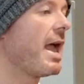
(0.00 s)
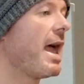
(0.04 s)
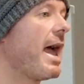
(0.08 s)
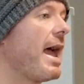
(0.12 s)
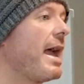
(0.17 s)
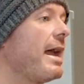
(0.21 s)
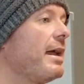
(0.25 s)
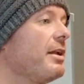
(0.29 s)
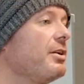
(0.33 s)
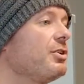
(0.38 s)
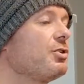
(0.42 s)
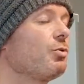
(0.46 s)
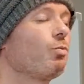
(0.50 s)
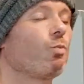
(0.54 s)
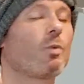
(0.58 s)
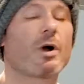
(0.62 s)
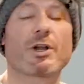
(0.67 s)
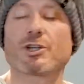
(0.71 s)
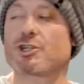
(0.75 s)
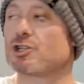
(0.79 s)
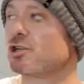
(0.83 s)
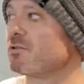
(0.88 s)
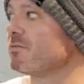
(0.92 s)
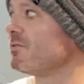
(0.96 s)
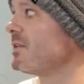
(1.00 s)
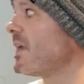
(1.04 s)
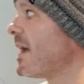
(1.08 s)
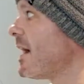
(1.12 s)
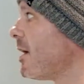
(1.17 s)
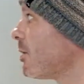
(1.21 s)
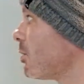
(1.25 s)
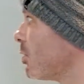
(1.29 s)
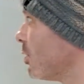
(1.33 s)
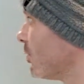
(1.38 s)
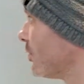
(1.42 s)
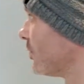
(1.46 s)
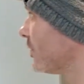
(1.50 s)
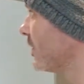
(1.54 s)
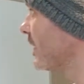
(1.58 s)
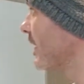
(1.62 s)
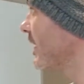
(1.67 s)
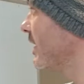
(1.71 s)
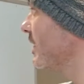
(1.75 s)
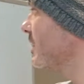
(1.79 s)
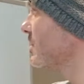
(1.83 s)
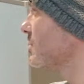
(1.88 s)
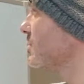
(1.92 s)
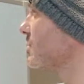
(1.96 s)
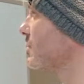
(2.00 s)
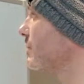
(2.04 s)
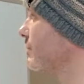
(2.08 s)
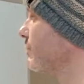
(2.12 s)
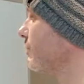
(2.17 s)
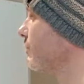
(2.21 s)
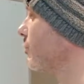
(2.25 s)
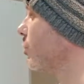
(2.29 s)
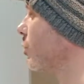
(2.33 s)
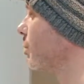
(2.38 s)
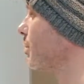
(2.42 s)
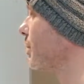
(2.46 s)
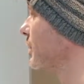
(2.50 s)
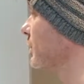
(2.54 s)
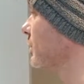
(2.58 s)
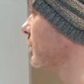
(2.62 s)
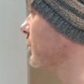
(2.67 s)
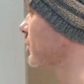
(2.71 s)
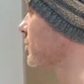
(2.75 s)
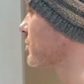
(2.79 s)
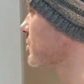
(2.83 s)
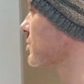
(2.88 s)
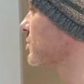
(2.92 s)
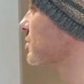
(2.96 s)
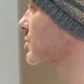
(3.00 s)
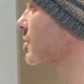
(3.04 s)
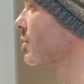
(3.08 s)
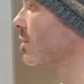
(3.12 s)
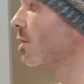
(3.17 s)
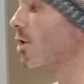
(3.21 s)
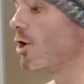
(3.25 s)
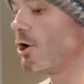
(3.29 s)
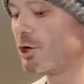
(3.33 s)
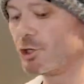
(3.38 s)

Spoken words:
And once you've now got these 4 pillars,